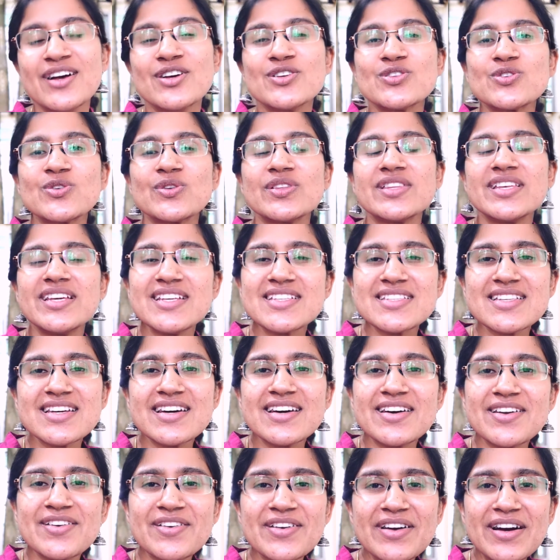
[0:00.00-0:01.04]
So these
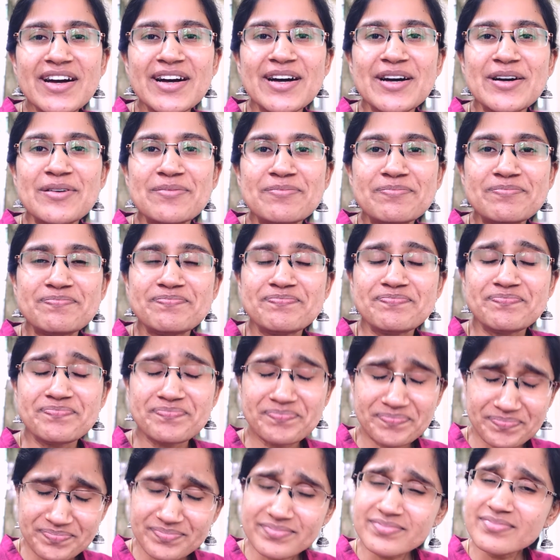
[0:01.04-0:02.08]
are
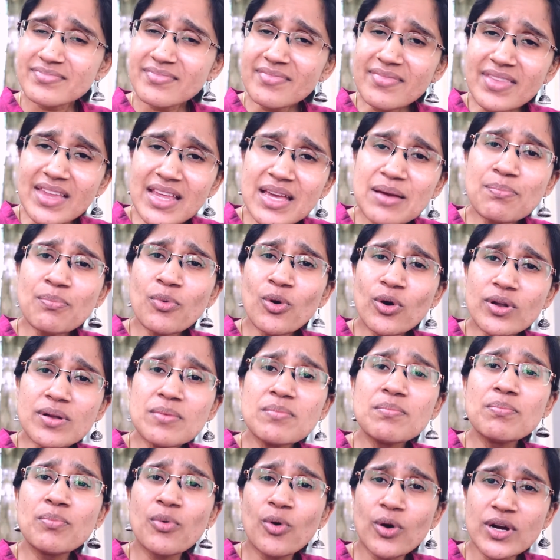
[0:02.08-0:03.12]

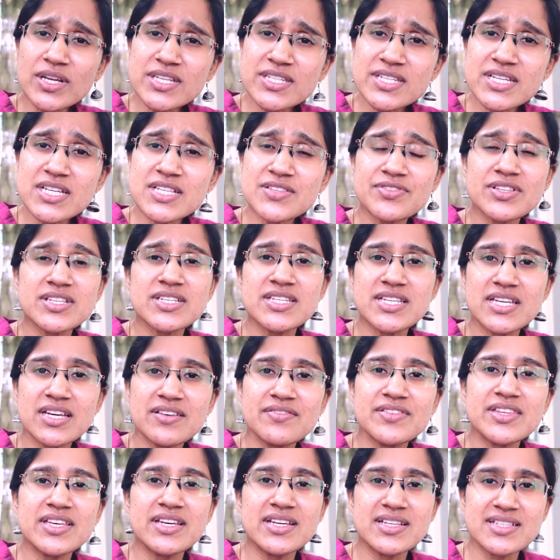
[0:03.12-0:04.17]
important pointers for the day
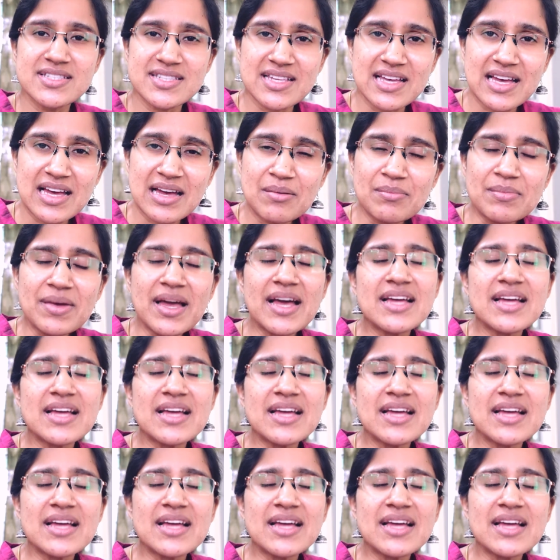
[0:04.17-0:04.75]
of the exam,